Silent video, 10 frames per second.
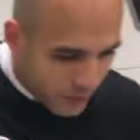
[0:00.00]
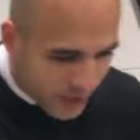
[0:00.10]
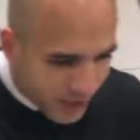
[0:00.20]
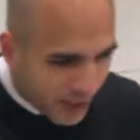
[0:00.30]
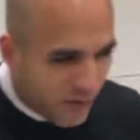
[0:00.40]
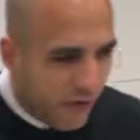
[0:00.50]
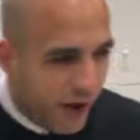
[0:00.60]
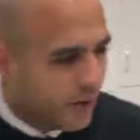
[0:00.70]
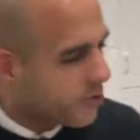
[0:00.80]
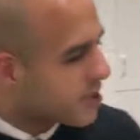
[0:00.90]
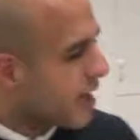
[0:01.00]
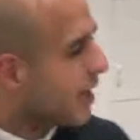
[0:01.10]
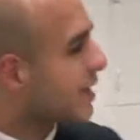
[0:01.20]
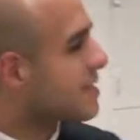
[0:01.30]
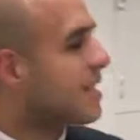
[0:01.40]
You see, if I
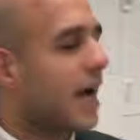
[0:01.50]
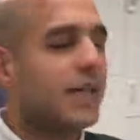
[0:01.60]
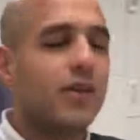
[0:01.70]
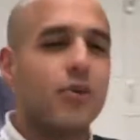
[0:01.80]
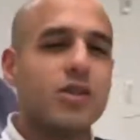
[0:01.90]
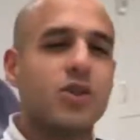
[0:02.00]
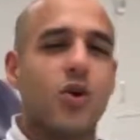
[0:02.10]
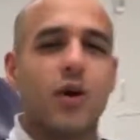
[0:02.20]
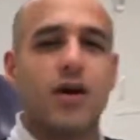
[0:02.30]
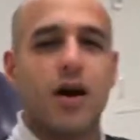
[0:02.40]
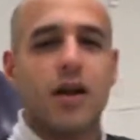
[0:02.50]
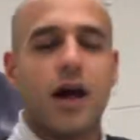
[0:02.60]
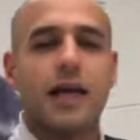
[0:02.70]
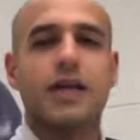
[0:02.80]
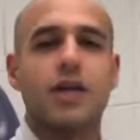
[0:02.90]
understand exactly what's going on,
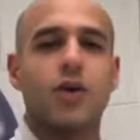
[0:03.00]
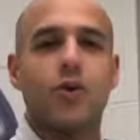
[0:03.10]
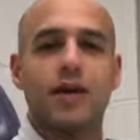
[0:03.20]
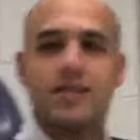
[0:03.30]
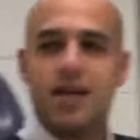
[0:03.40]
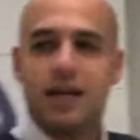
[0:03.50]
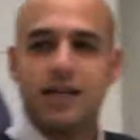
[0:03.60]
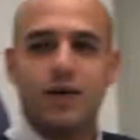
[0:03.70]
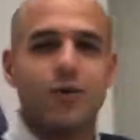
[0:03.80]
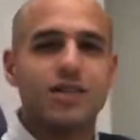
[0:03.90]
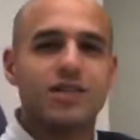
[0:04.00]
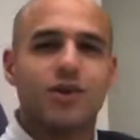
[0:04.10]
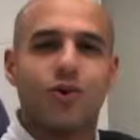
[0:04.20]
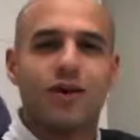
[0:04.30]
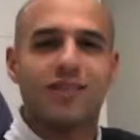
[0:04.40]
I can know exactly what's
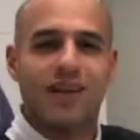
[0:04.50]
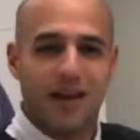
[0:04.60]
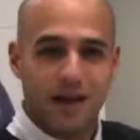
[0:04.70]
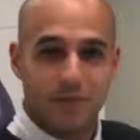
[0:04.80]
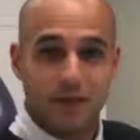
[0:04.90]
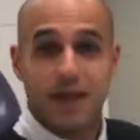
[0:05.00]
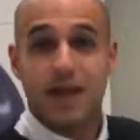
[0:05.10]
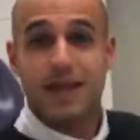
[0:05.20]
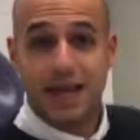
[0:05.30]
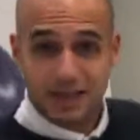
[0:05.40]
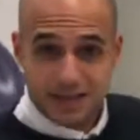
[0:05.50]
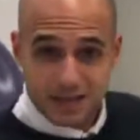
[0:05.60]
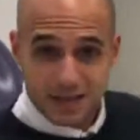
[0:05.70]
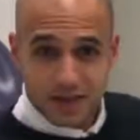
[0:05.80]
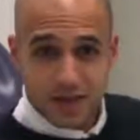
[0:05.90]
going to happen
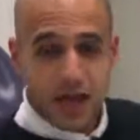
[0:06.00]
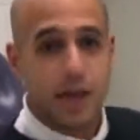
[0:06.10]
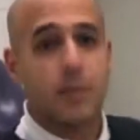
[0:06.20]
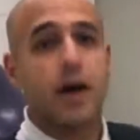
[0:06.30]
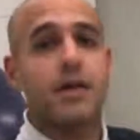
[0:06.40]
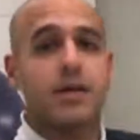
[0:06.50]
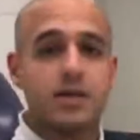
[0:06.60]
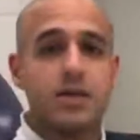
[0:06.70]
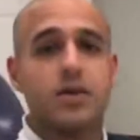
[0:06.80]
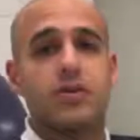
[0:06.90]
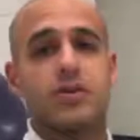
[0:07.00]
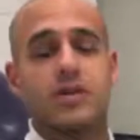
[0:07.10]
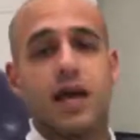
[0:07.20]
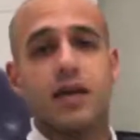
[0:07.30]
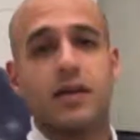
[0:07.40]
next. And by this
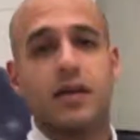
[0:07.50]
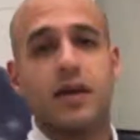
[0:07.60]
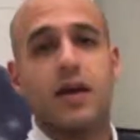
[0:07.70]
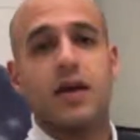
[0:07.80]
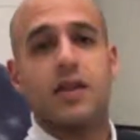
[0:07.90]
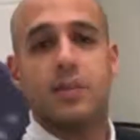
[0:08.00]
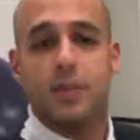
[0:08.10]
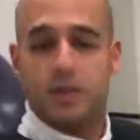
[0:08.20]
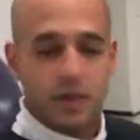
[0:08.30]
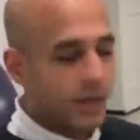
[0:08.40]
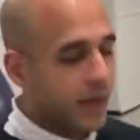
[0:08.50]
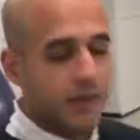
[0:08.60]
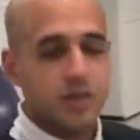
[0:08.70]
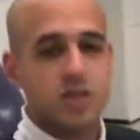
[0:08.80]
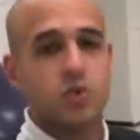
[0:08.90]
understanding, the
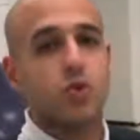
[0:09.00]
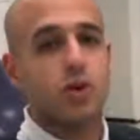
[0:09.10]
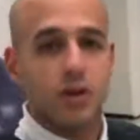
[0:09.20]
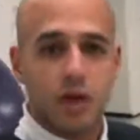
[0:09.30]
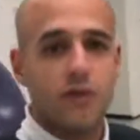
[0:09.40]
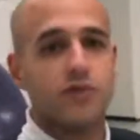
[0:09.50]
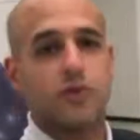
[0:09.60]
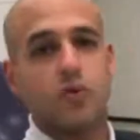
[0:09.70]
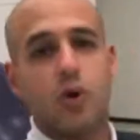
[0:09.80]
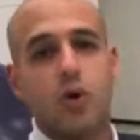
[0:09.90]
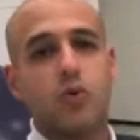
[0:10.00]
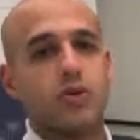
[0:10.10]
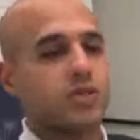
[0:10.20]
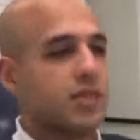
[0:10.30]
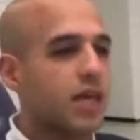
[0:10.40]
dentist would love to
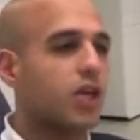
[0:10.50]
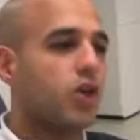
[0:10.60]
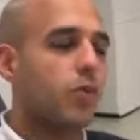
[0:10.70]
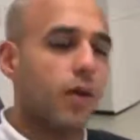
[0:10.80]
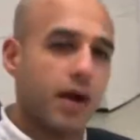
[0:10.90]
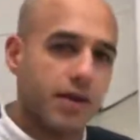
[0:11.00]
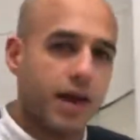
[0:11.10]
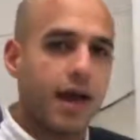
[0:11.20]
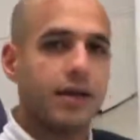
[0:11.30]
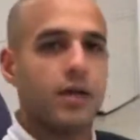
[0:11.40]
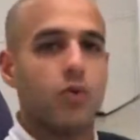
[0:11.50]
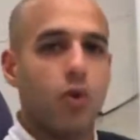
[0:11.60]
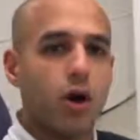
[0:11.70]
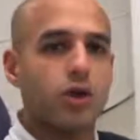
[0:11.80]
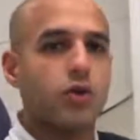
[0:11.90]
always take you by the hand and
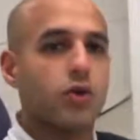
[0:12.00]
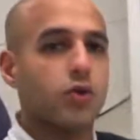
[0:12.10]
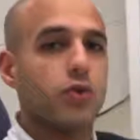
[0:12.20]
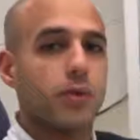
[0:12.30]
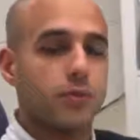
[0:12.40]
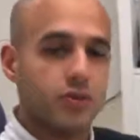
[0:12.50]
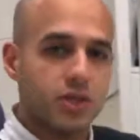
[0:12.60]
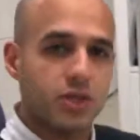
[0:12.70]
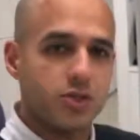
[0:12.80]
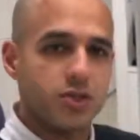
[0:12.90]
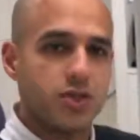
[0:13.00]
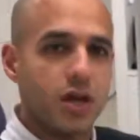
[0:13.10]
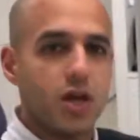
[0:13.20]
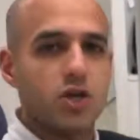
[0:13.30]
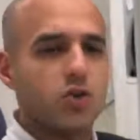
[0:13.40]
walk you through the procedures
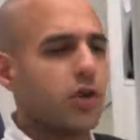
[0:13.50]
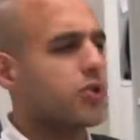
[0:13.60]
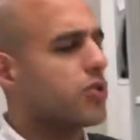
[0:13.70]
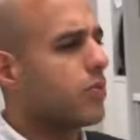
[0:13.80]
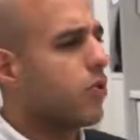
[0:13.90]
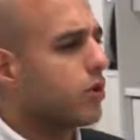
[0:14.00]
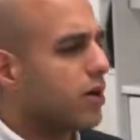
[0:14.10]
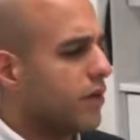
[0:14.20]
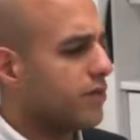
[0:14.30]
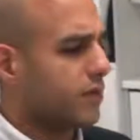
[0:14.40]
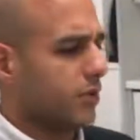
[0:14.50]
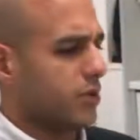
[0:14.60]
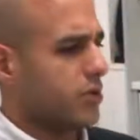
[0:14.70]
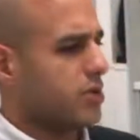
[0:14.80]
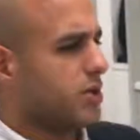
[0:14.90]
so that you're more comfortable.
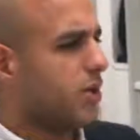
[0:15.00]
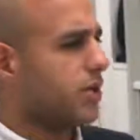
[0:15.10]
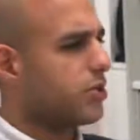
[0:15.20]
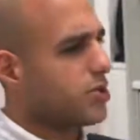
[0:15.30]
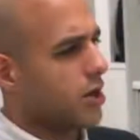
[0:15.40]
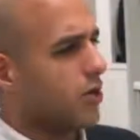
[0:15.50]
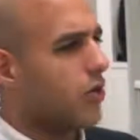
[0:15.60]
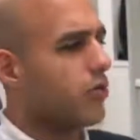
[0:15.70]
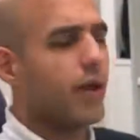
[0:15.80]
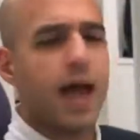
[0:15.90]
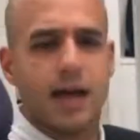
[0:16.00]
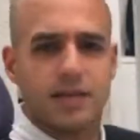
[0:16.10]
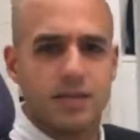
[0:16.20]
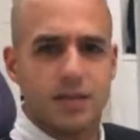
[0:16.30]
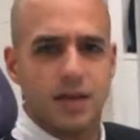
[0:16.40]
You're sitting in the chair or
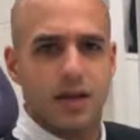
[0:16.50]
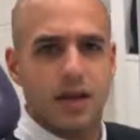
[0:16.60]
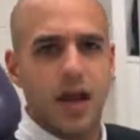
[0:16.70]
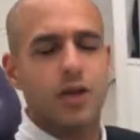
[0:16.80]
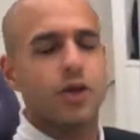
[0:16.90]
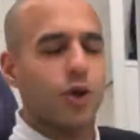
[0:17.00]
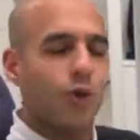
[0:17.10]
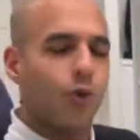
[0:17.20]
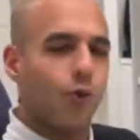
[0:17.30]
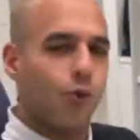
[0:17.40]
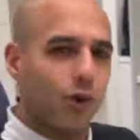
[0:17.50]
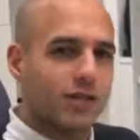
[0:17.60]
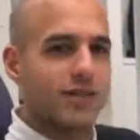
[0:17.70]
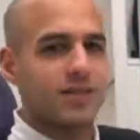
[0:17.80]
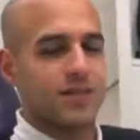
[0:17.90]
relaxed and you know
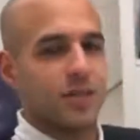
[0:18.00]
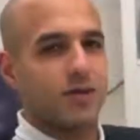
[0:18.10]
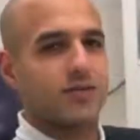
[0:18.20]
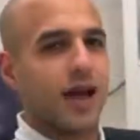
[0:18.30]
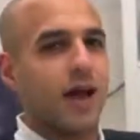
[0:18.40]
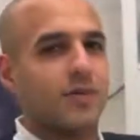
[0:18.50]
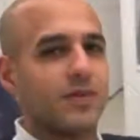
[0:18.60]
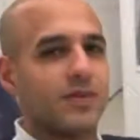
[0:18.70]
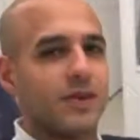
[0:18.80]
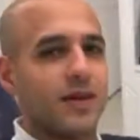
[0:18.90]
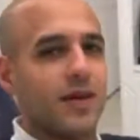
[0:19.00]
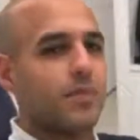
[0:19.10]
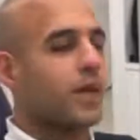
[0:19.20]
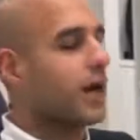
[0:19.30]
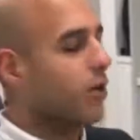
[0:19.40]
what is about to happen.
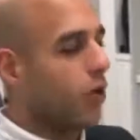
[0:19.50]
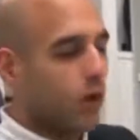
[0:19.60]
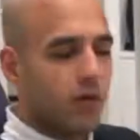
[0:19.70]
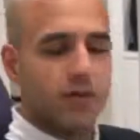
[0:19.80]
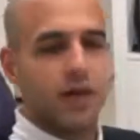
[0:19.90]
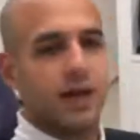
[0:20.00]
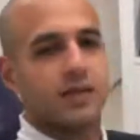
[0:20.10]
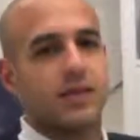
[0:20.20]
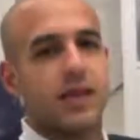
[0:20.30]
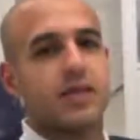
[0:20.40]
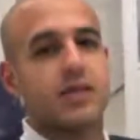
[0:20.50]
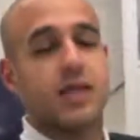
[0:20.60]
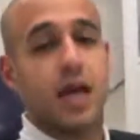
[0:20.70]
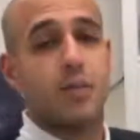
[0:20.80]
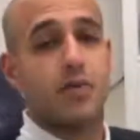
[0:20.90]
And all of that the dentist
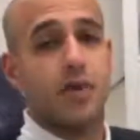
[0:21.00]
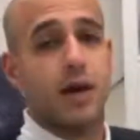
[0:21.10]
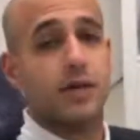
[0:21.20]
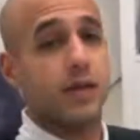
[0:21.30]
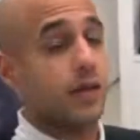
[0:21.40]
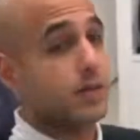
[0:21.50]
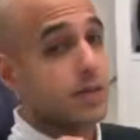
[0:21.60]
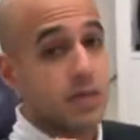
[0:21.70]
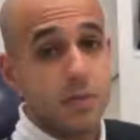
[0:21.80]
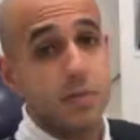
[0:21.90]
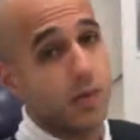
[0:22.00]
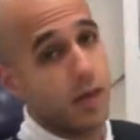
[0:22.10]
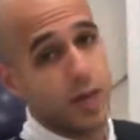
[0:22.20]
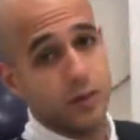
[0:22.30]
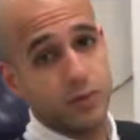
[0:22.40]
can provide in simple
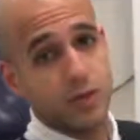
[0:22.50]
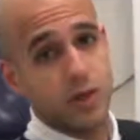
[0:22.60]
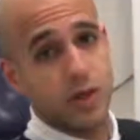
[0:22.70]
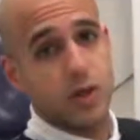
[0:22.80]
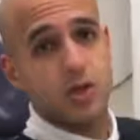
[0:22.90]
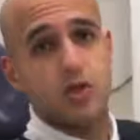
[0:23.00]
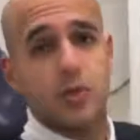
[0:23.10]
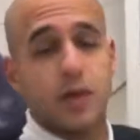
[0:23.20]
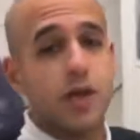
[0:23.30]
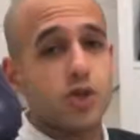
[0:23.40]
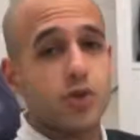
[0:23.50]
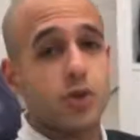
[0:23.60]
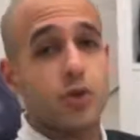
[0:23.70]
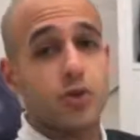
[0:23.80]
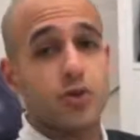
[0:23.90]
language. So make sure
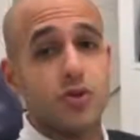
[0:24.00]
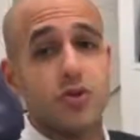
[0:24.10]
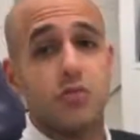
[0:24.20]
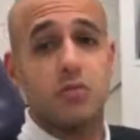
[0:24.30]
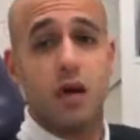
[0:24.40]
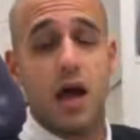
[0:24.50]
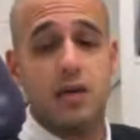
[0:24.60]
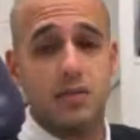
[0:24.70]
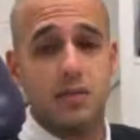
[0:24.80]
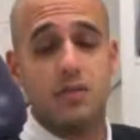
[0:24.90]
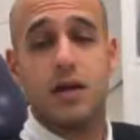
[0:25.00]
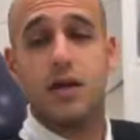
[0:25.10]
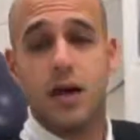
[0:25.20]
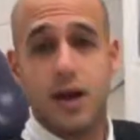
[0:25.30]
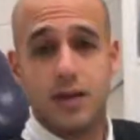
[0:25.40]
you just ask
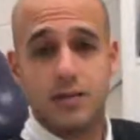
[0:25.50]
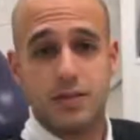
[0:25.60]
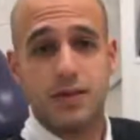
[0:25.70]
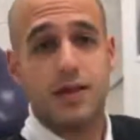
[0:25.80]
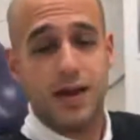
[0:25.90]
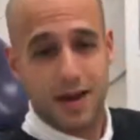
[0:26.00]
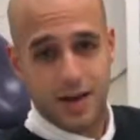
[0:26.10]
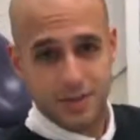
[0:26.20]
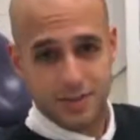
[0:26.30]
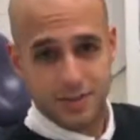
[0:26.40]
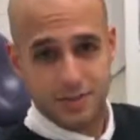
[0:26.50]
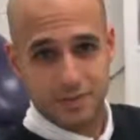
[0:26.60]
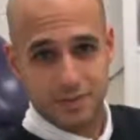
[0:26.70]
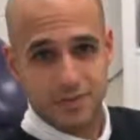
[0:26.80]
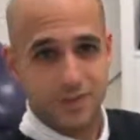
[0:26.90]
and ask and ask.
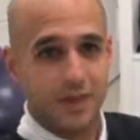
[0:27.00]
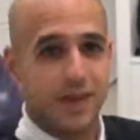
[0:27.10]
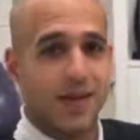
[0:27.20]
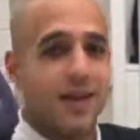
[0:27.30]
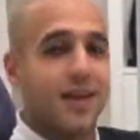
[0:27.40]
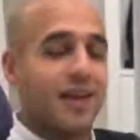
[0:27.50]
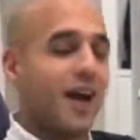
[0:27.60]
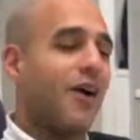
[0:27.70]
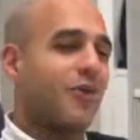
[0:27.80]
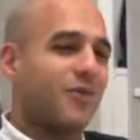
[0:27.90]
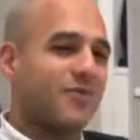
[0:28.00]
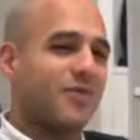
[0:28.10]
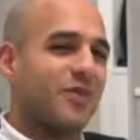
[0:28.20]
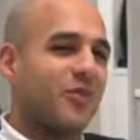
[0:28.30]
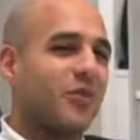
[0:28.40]
Now,
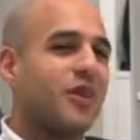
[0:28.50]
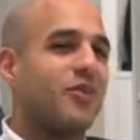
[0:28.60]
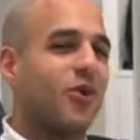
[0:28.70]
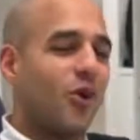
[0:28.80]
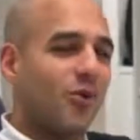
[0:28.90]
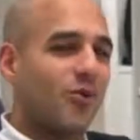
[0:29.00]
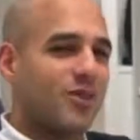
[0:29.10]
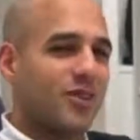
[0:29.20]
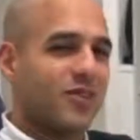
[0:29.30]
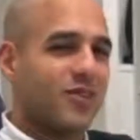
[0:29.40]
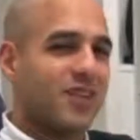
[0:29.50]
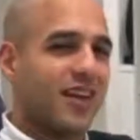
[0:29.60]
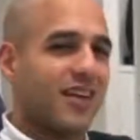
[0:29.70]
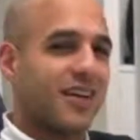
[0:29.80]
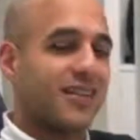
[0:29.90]
we need to always
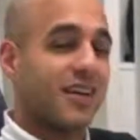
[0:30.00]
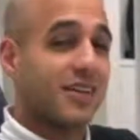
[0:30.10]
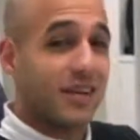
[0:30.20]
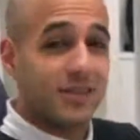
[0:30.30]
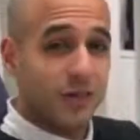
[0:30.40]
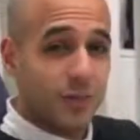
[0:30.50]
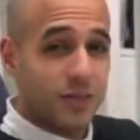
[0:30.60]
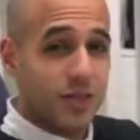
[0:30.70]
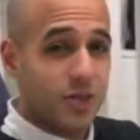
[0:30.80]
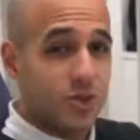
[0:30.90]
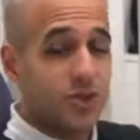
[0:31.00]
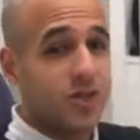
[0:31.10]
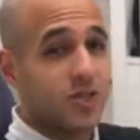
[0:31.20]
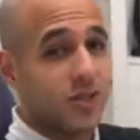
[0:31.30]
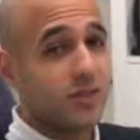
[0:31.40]
understand that a dental procedure
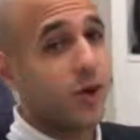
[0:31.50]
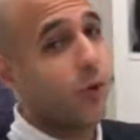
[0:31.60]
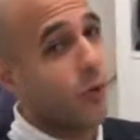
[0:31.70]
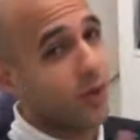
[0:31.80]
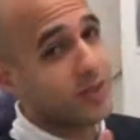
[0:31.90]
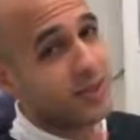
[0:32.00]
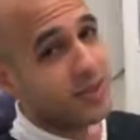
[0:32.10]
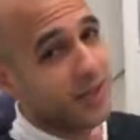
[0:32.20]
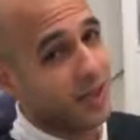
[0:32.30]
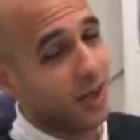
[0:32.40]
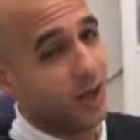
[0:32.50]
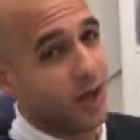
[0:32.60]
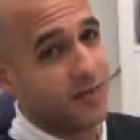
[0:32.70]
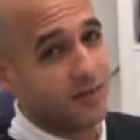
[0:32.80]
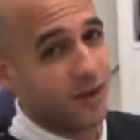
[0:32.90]
is not a
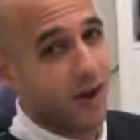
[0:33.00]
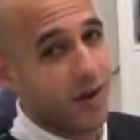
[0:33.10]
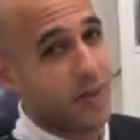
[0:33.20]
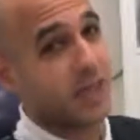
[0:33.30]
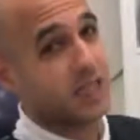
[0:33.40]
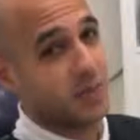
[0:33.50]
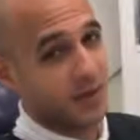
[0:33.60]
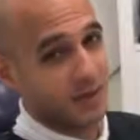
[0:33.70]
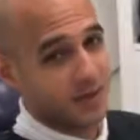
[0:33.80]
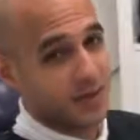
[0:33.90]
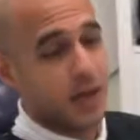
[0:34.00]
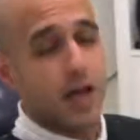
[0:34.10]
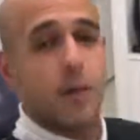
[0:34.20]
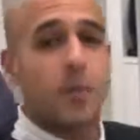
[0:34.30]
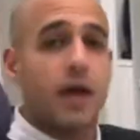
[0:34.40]
once-in-a-lifetime experience,
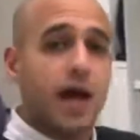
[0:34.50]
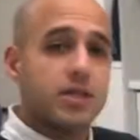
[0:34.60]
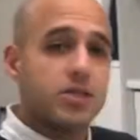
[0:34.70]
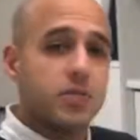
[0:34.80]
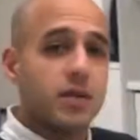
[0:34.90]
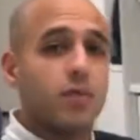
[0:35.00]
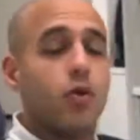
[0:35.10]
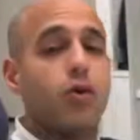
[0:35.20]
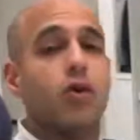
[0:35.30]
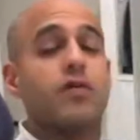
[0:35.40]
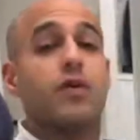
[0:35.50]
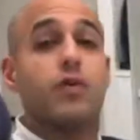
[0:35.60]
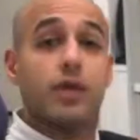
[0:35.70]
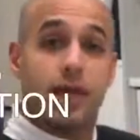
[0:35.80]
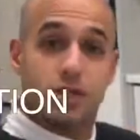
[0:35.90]
but it has to be more of a
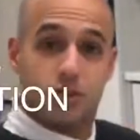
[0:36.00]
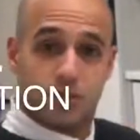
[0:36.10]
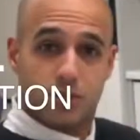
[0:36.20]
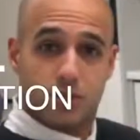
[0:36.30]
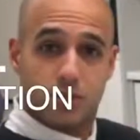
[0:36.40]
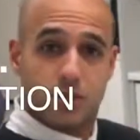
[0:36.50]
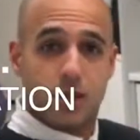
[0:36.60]
relationship.